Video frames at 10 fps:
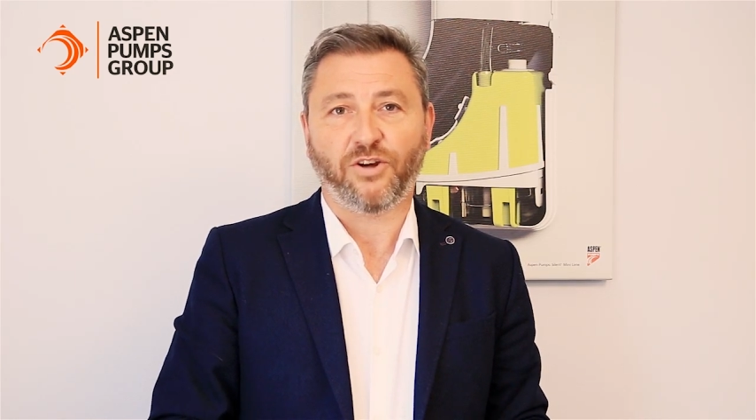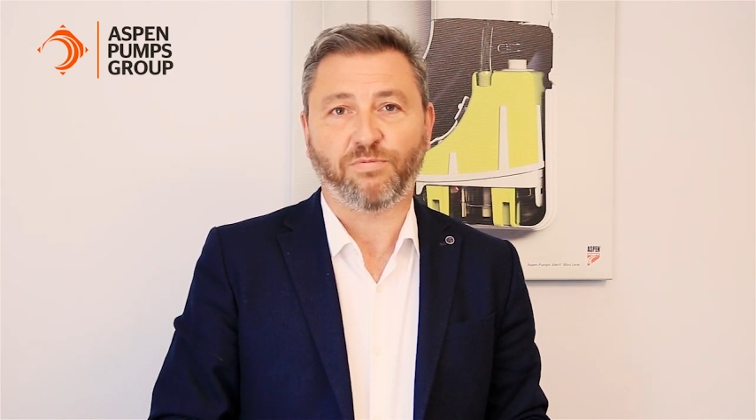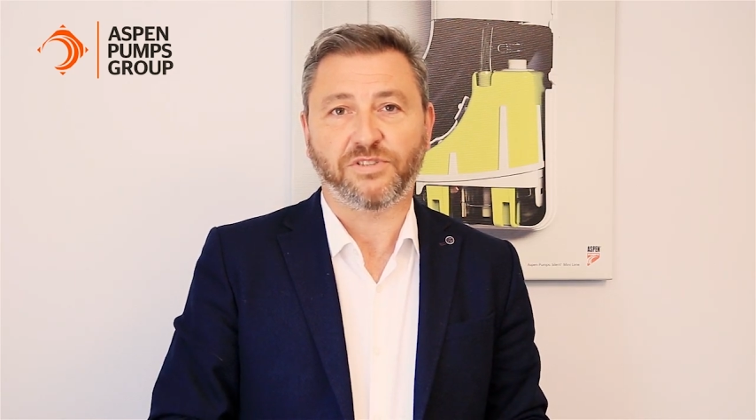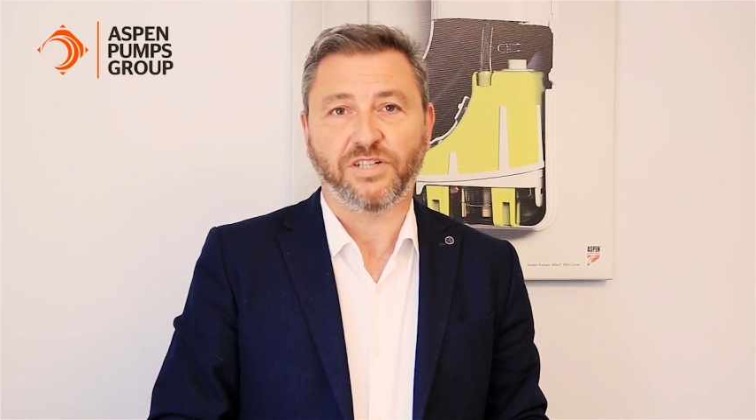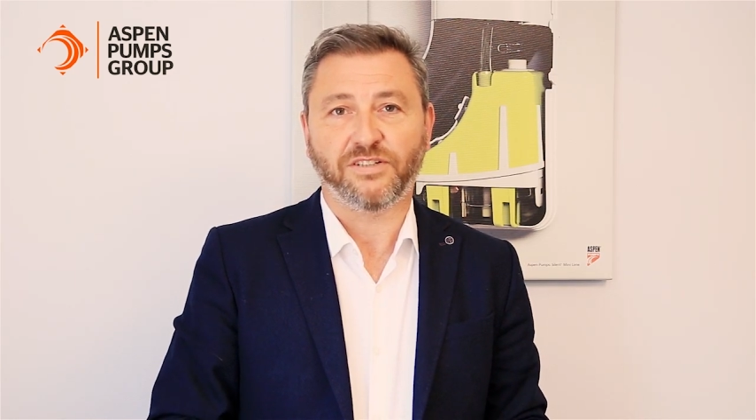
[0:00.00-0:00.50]

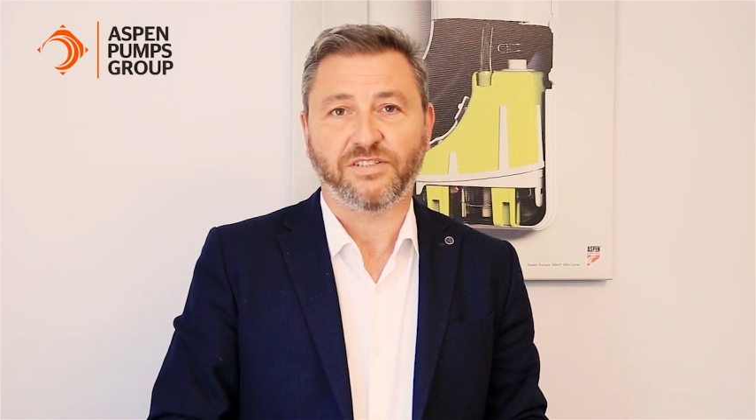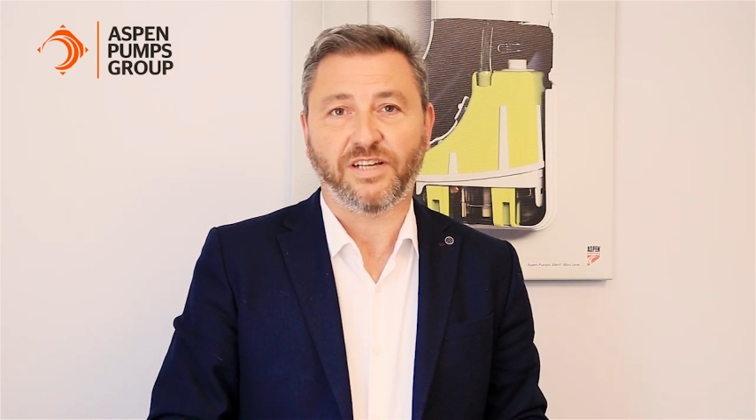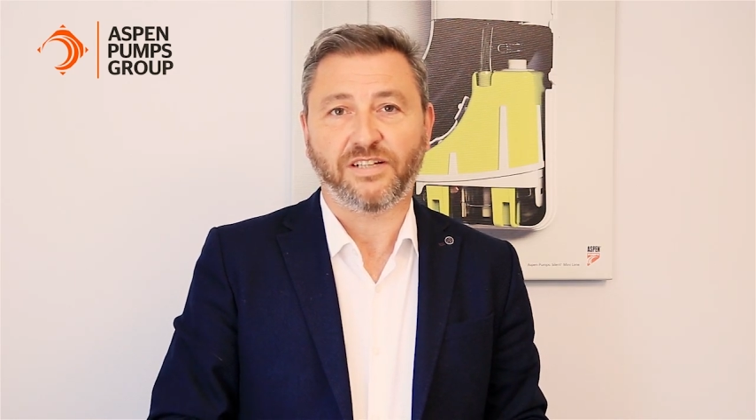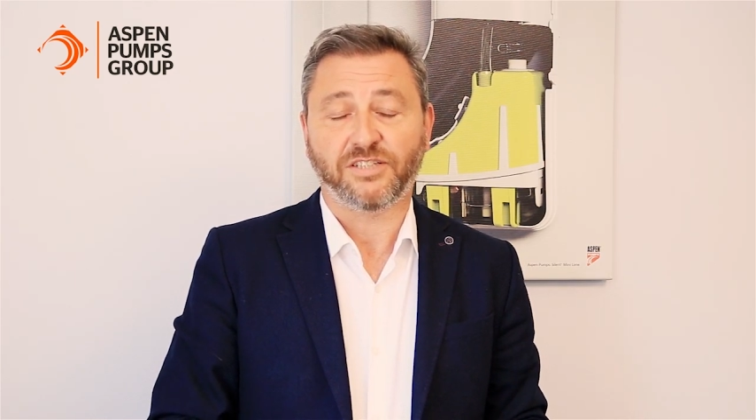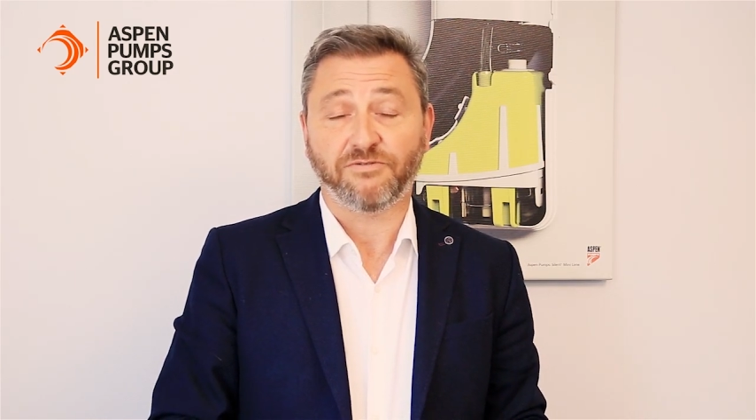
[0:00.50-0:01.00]

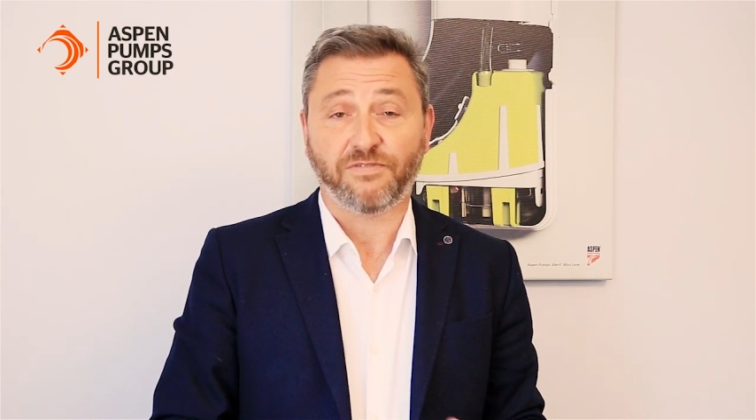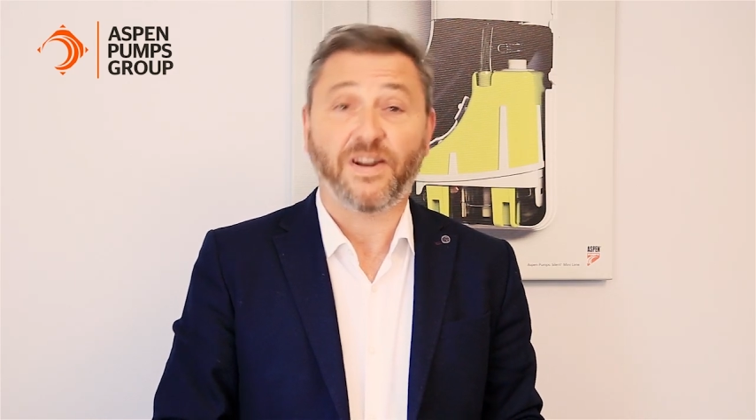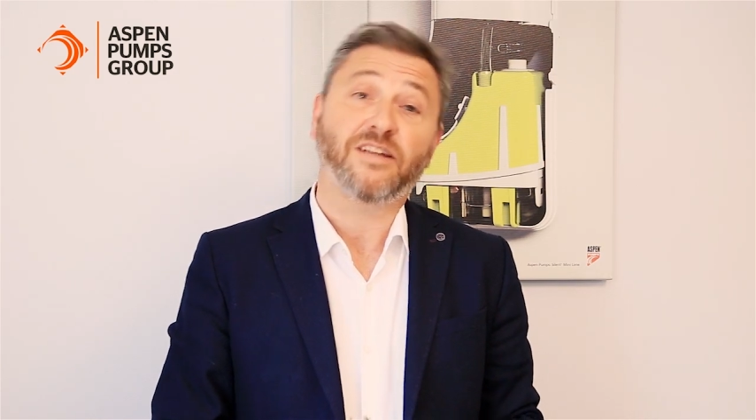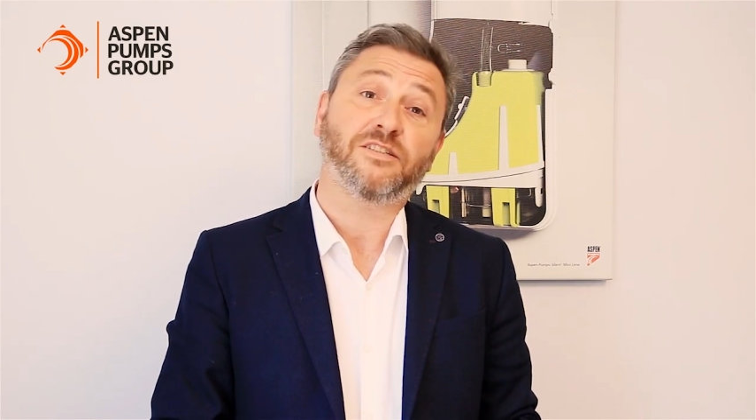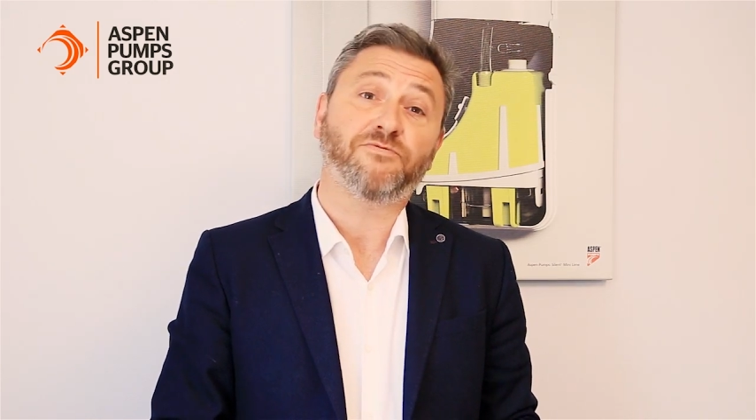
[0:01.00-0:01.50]
opportunity to
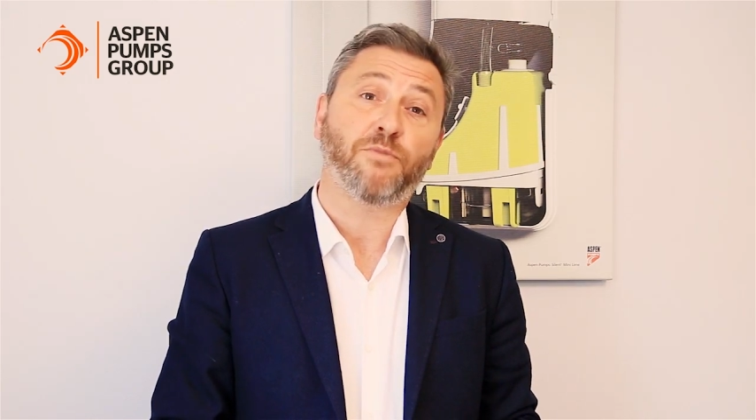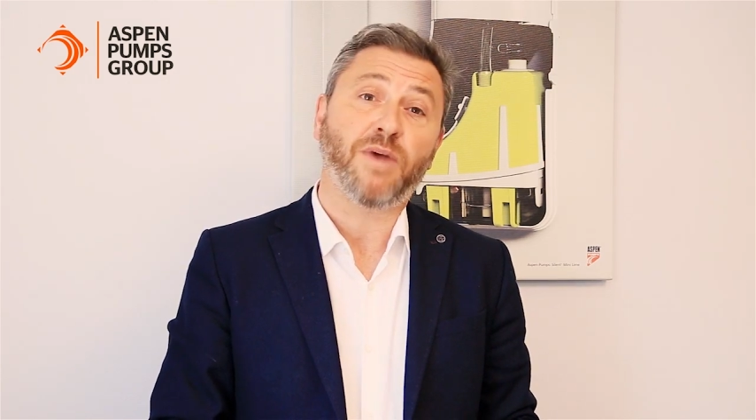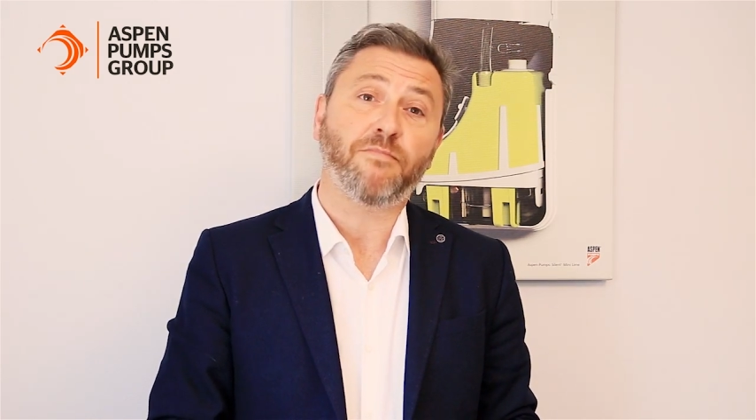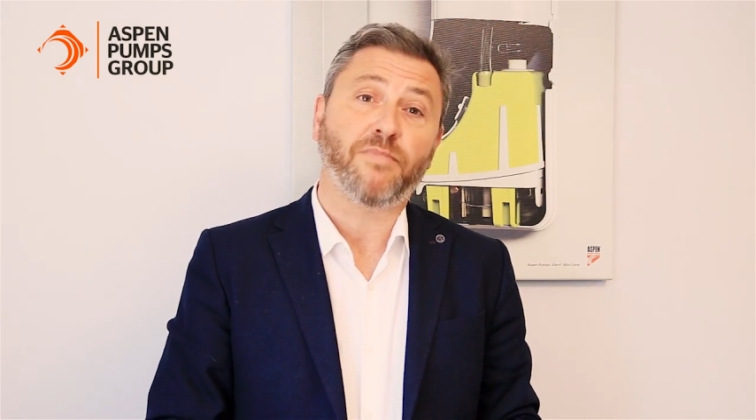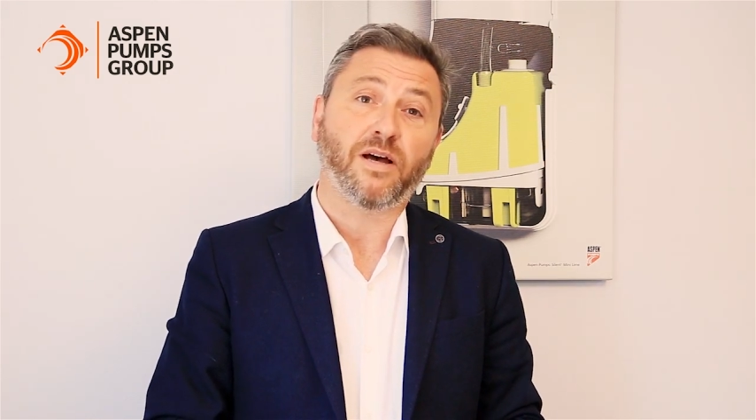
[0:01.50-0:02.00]
reflect and
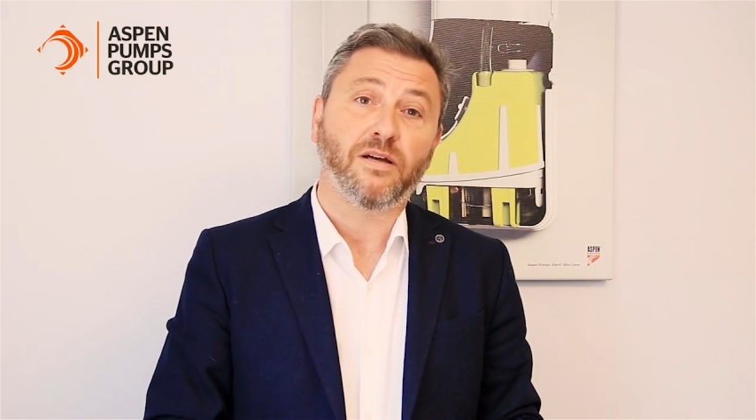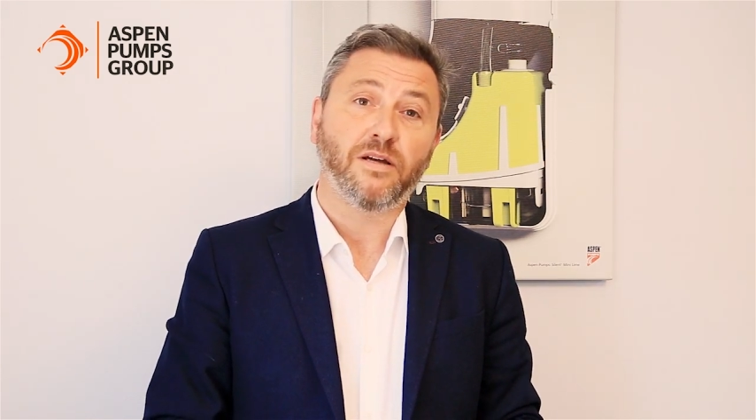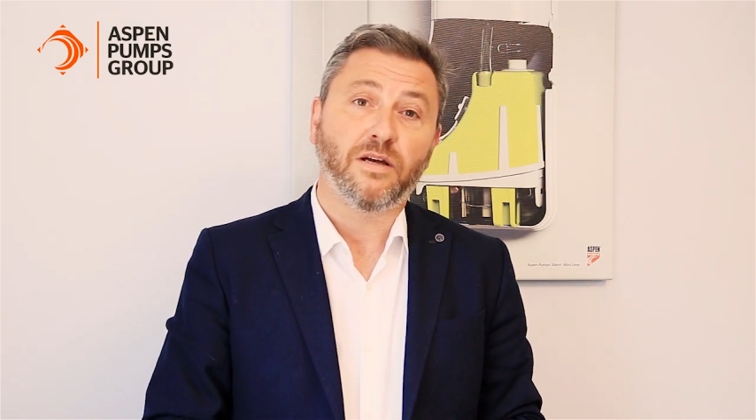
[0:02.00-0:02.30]
remember,